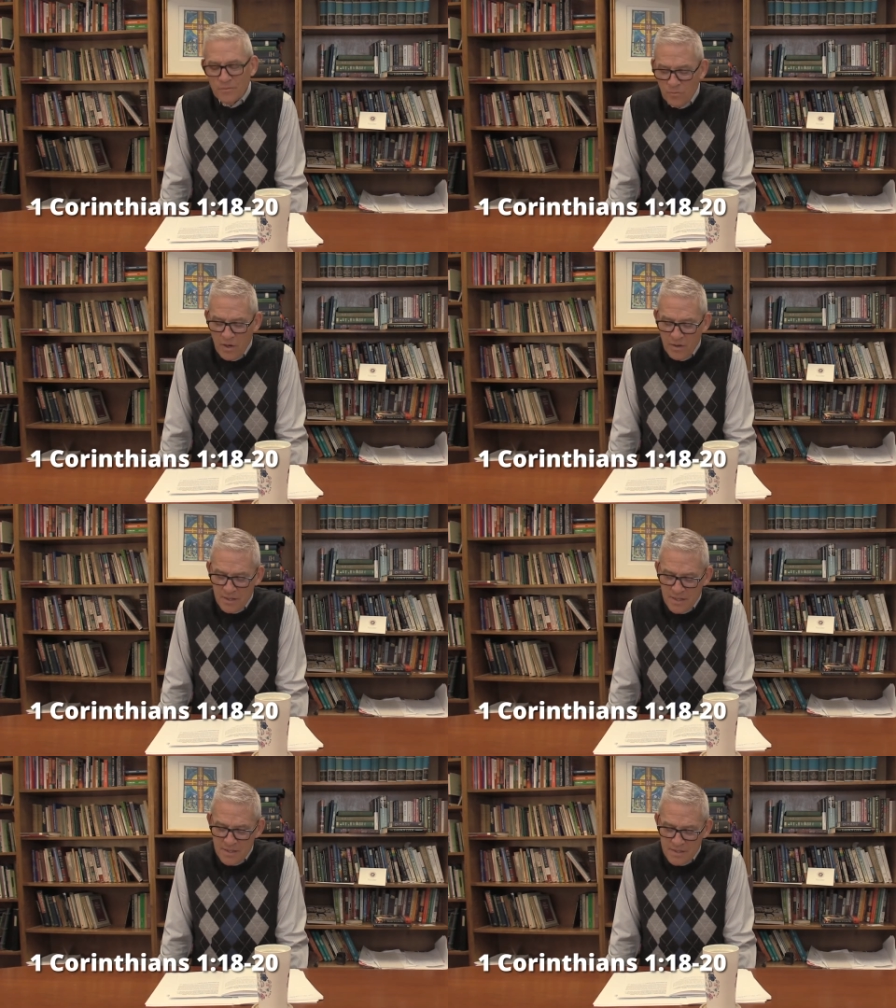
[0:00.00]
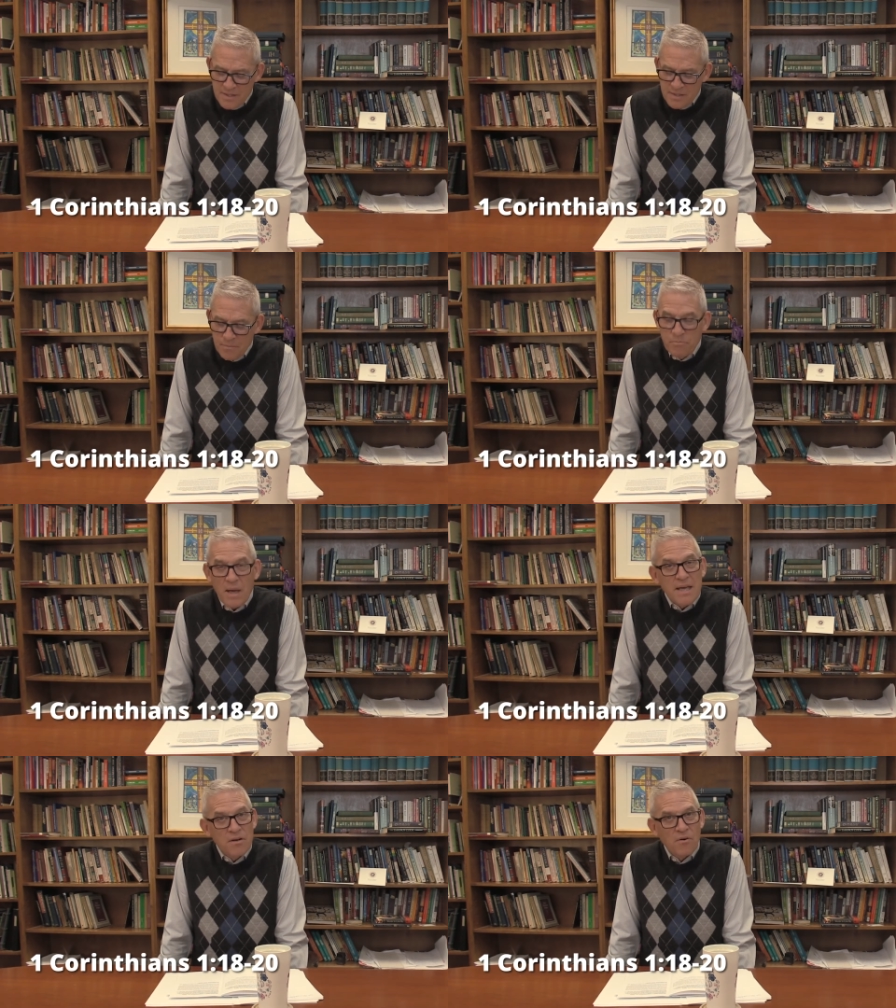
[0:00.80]
Where is the
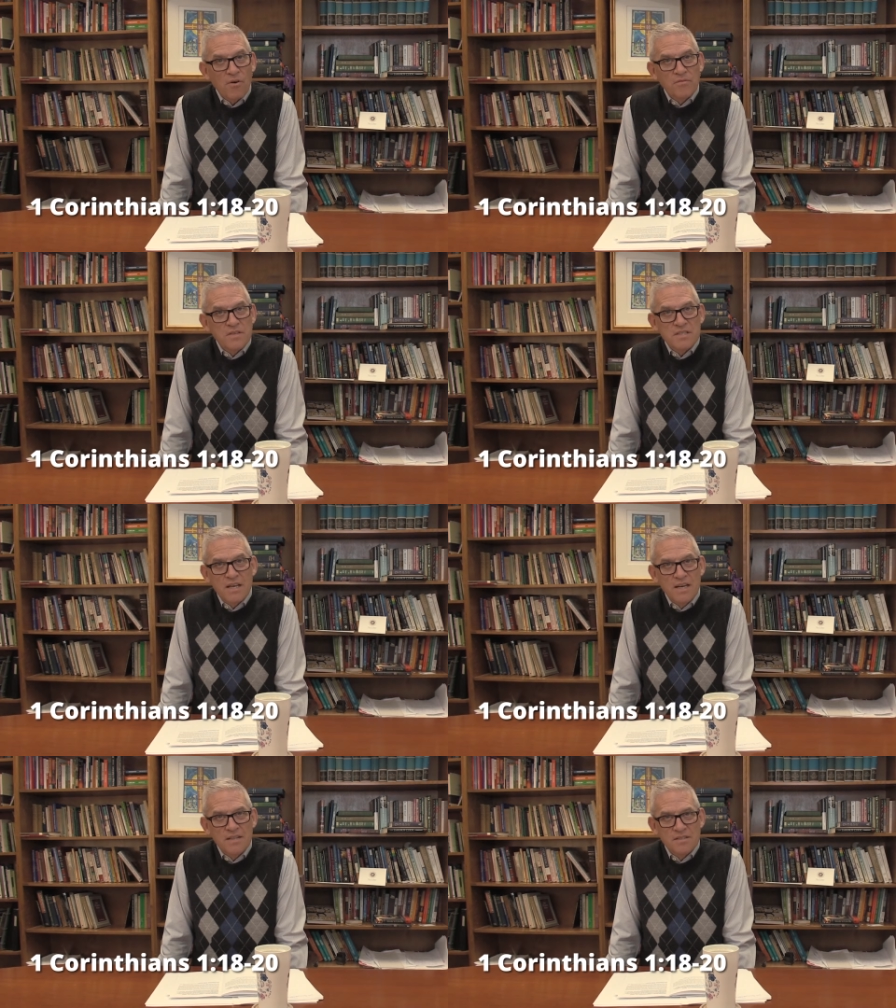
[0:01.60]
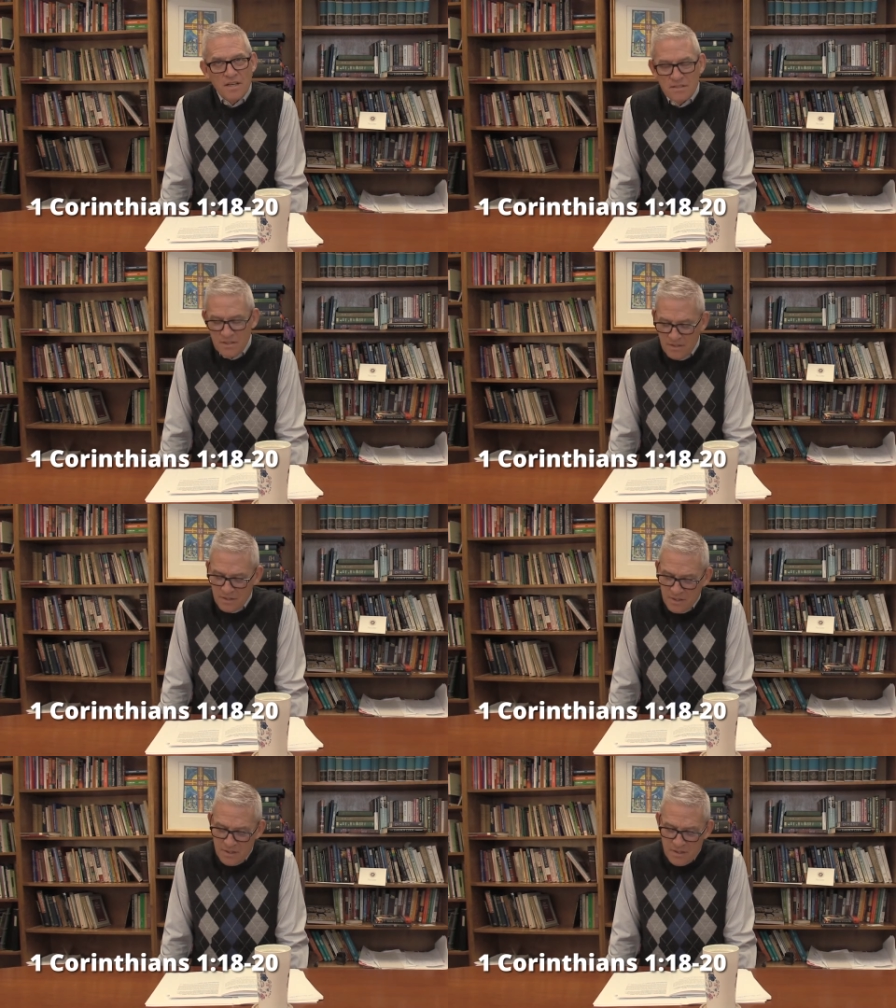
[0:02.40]
debater of this age? That's a,
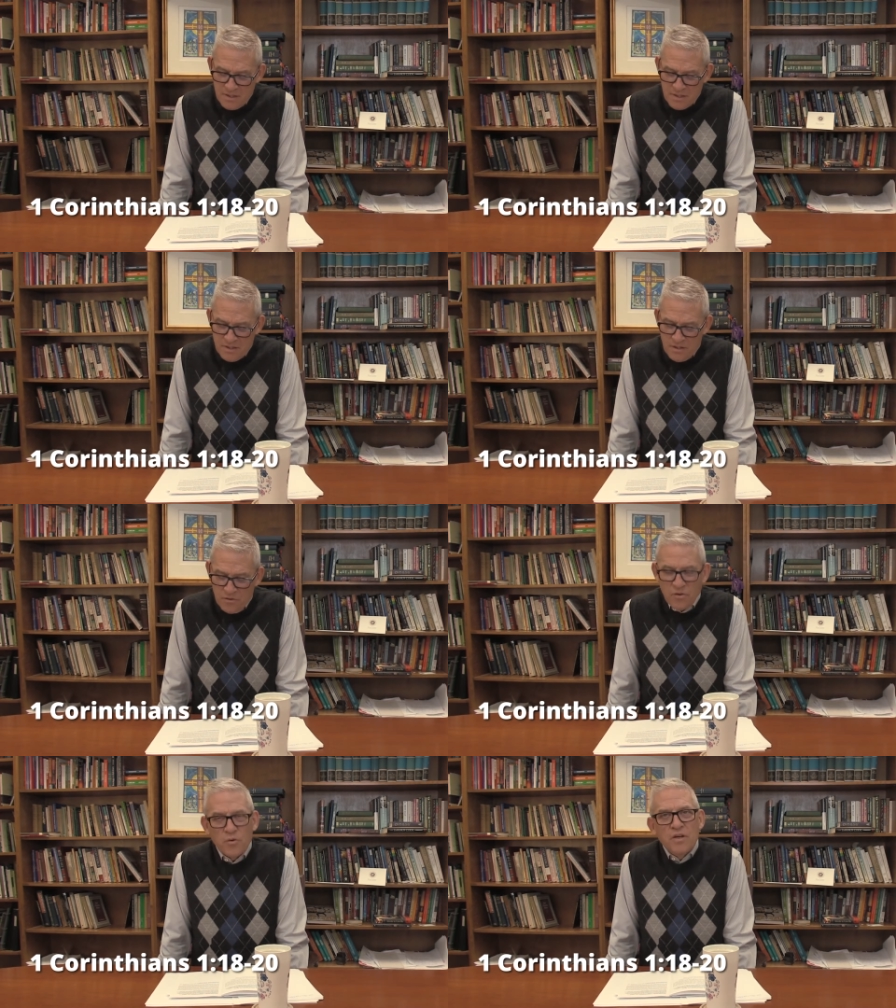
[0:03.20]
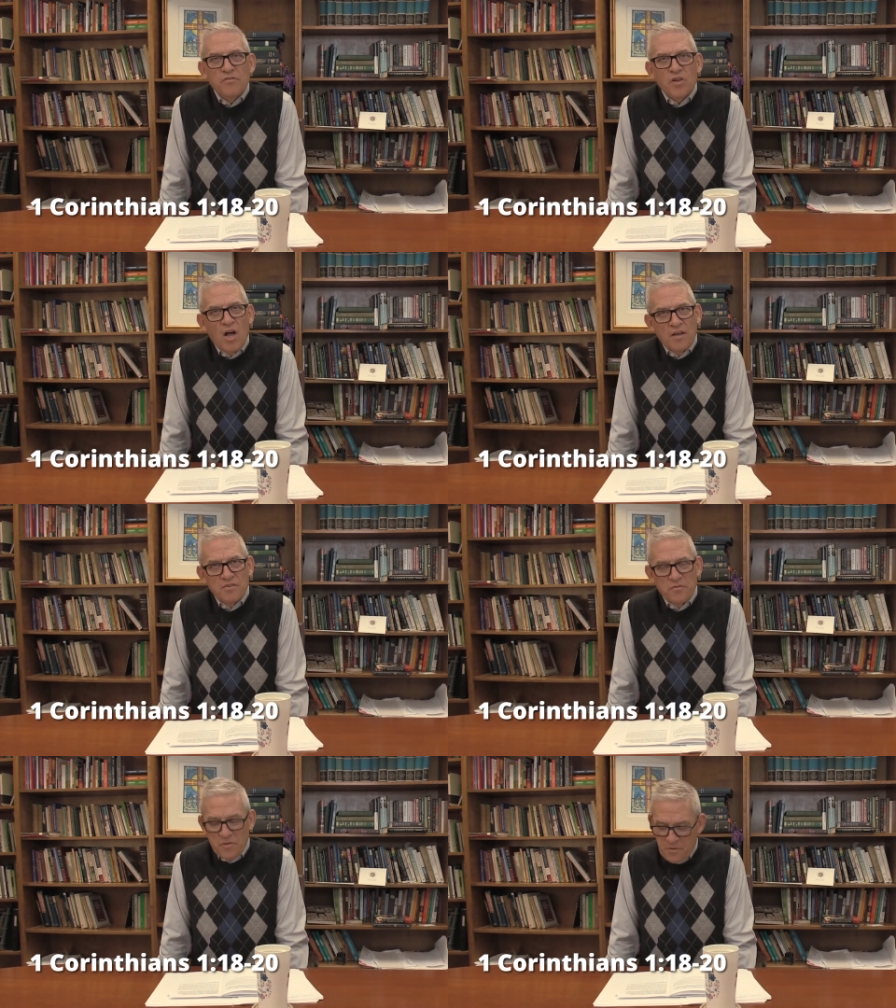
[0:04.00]
you know, the Greek
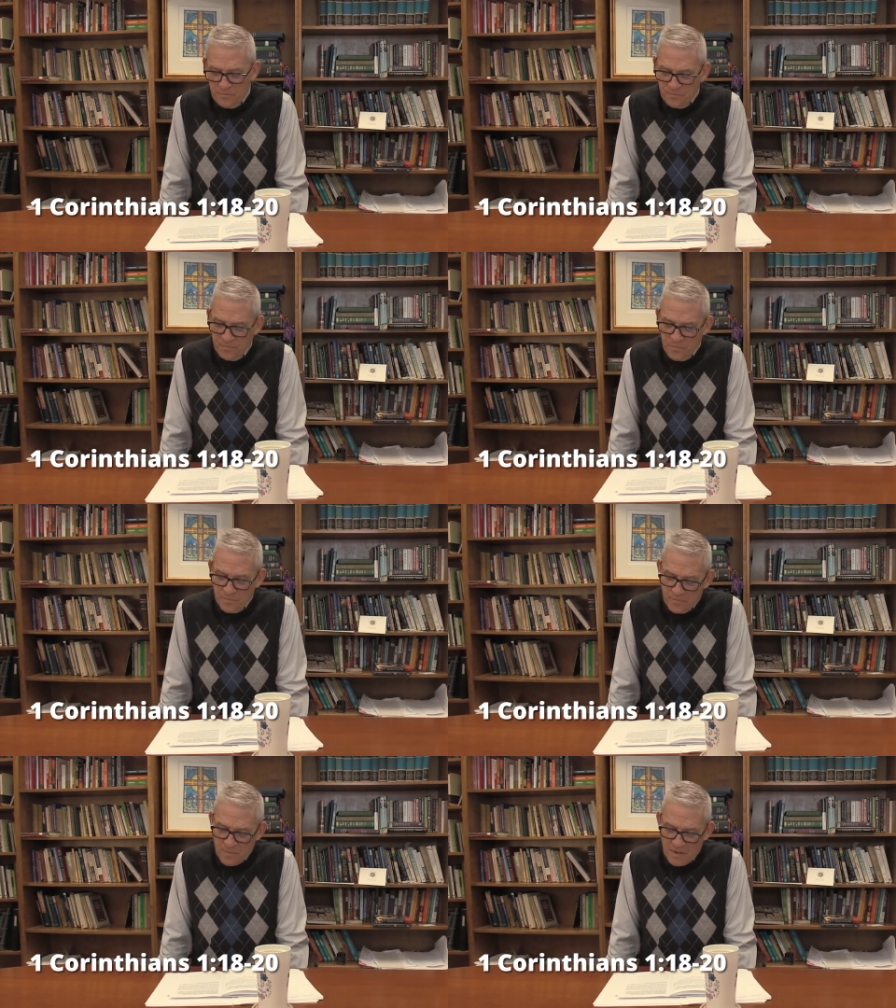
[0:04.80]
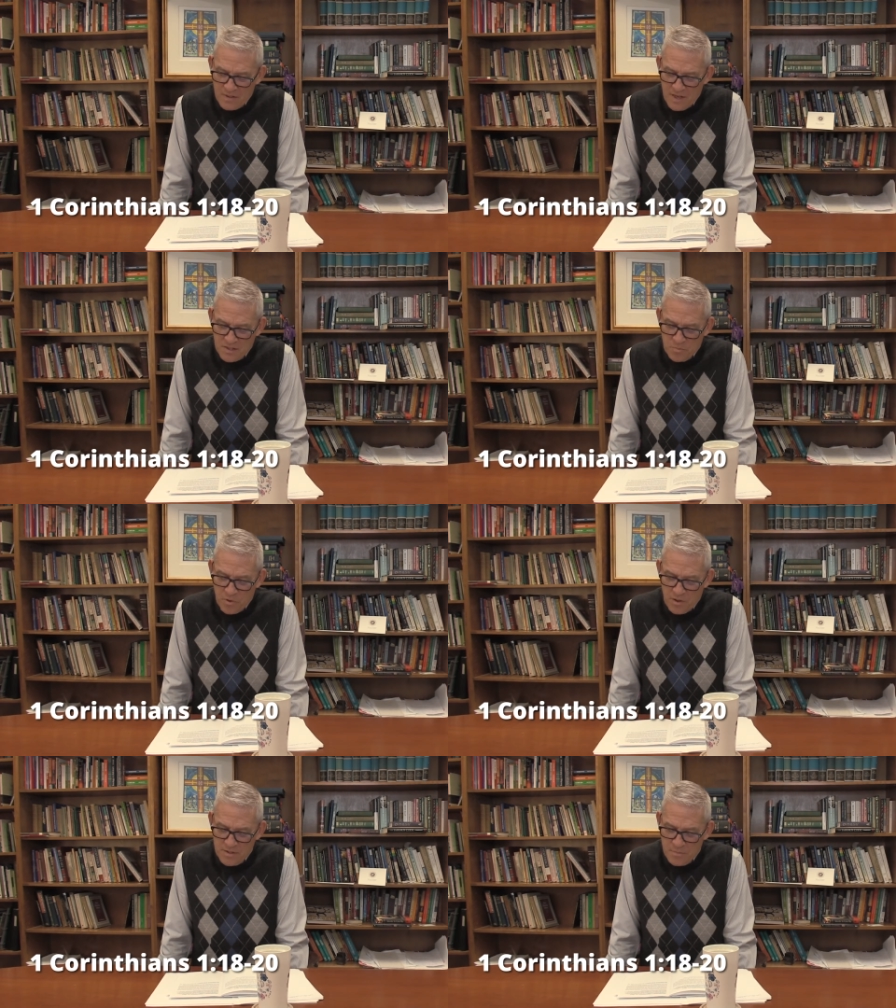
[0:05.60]
philosopher, the
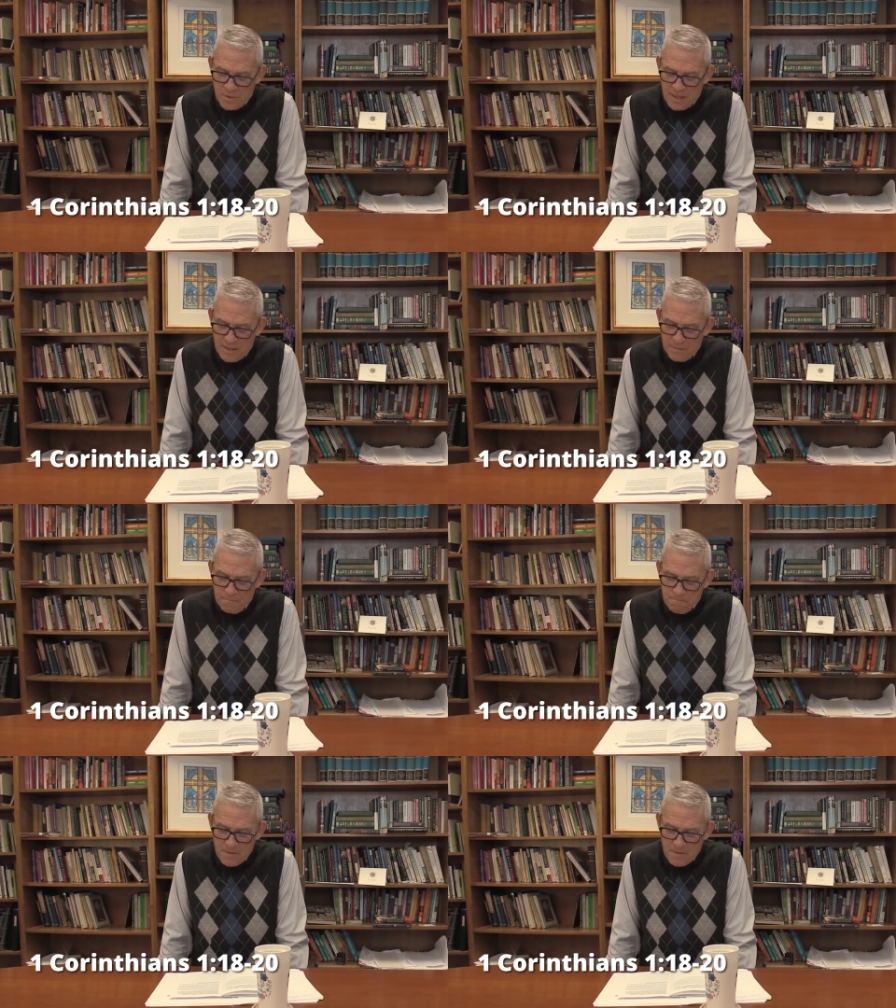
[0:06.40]
expert on debating.